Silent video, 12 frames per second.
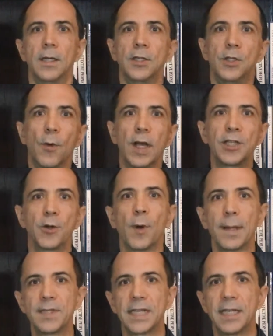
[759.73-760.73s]
Do you want your
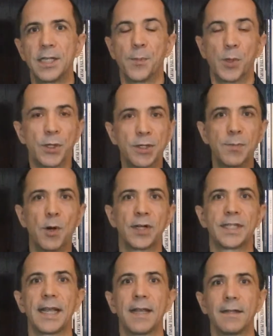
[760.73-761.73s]
website to produce more
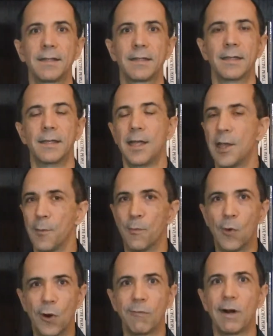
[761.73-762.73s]
sales,
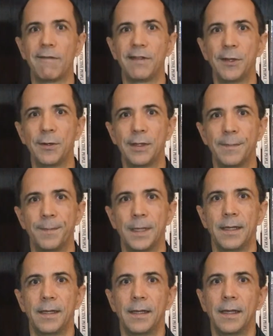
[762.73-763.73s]
more revenue?
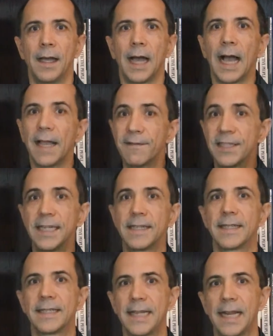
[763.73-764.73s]
I have seen
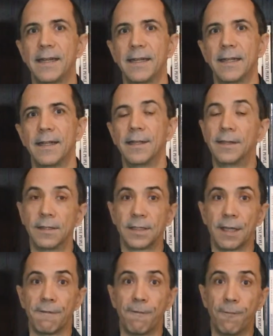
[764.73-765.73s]
it stated that there's
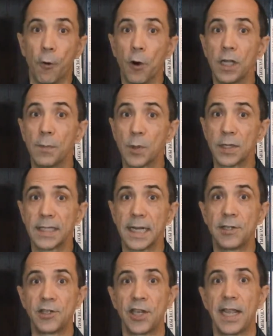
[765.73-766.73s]
a
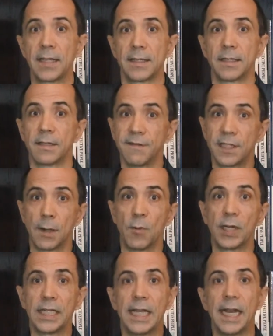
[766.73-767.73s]
40% chance of
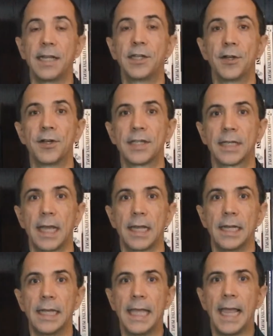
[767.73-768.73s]
someone getting to your
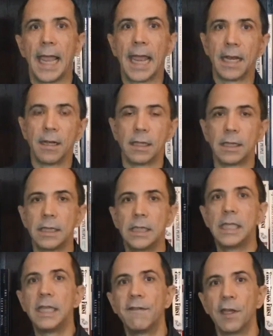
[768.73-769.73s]
site and
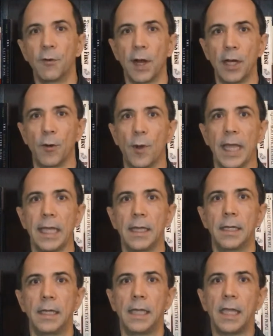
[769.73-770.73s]
leaving right away
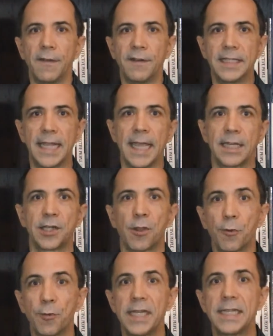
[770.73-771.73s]
if it takes
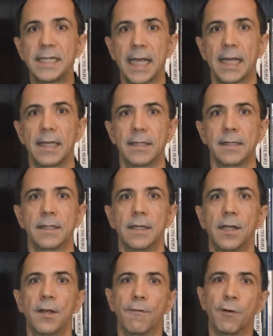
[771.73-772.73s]
3 seconds
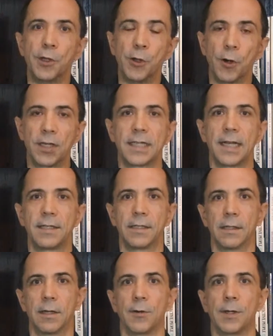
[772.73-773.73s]
for your site to
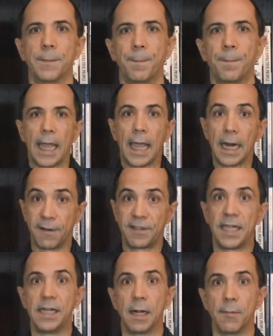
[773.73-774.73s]
load. And I've
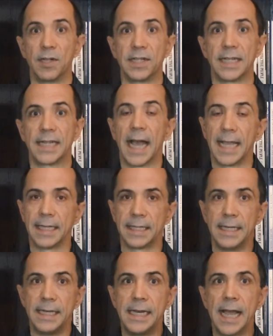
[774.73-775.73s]
seen numbers as high as
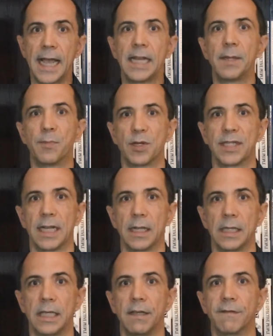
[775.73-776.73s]

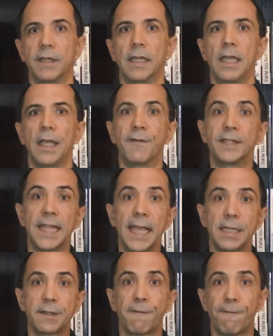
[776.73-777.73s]
90% leave if it
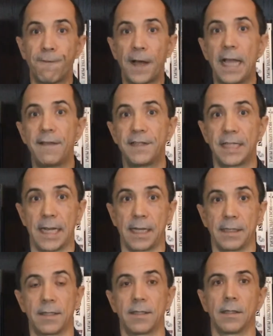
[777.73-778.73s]
takes 5
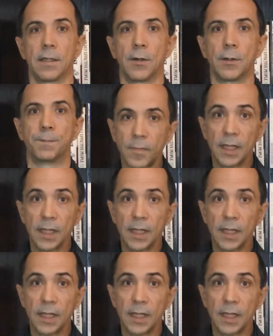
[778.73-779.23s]
seconds to load.